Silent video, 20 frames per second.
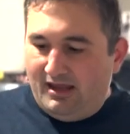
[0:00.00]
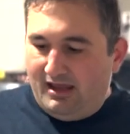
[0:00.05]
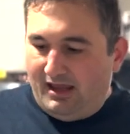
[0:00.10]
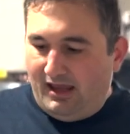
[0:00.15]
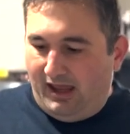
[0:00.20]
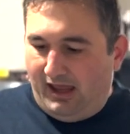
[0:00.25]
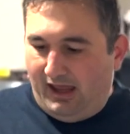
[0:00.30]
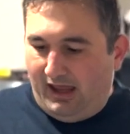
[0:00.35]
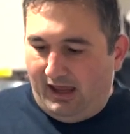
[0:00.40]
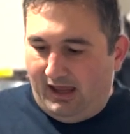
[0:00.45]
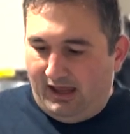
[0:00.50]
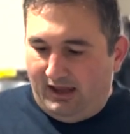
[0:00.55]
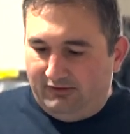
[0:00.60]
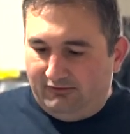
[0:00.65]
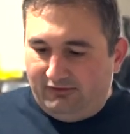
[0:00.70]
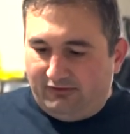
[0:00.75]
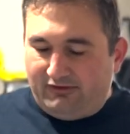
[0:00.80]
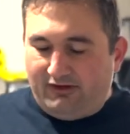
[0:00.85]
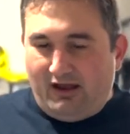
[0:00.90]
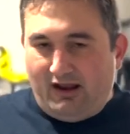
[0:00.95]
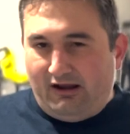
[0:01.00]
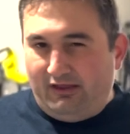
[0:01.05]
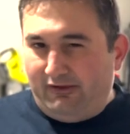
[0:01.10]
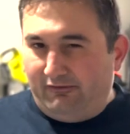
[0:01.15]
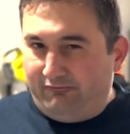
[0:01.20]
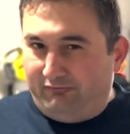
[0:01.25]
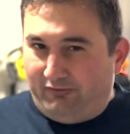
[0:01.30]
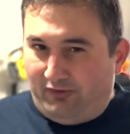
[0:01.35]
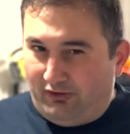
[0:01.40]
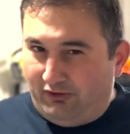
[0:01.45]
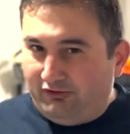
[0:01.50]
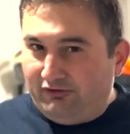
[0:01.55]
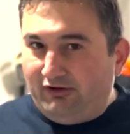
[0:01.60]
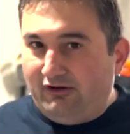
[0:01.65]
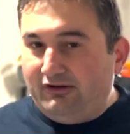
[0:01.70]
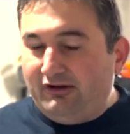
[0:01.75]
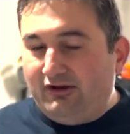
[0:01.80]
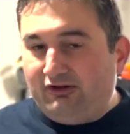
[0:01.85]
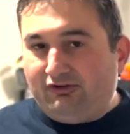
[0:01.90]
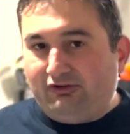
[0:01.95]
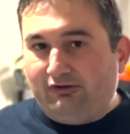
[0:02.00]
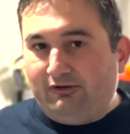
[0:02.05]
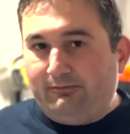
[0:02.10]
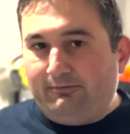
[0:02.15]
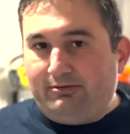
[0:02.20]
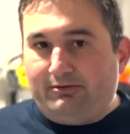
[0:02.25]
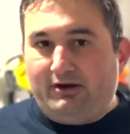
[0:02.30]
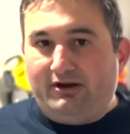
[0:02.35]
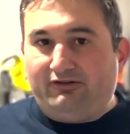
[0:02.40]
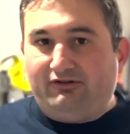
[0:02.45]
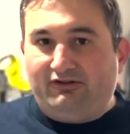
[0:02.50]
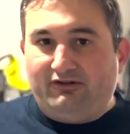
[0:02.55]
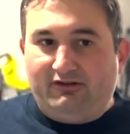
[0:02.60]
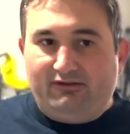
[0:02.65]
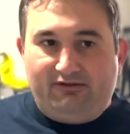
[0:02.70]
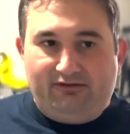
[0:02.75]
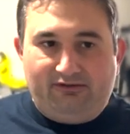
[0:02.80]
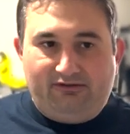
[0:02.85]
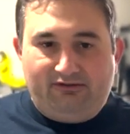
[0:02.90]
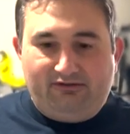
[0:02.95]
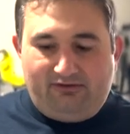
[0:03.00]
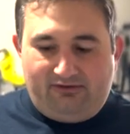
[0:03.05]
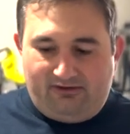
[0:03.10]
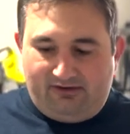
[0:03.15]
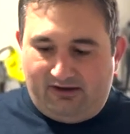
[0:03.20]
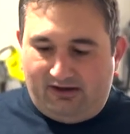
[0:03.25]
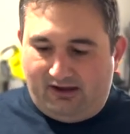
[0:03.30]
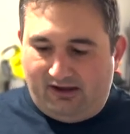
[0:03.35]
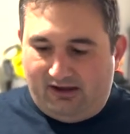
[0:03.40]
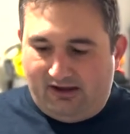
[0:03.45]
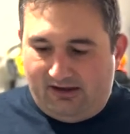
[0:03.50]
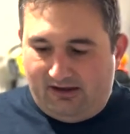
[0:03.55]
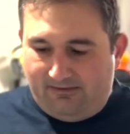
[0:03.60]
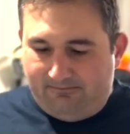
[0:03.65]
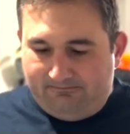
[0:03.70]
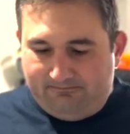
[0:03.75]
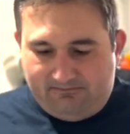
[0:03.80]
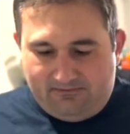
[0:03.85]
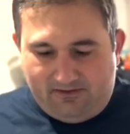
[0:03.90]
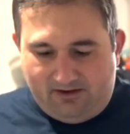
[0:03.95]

and just kind of the first initial impressions um,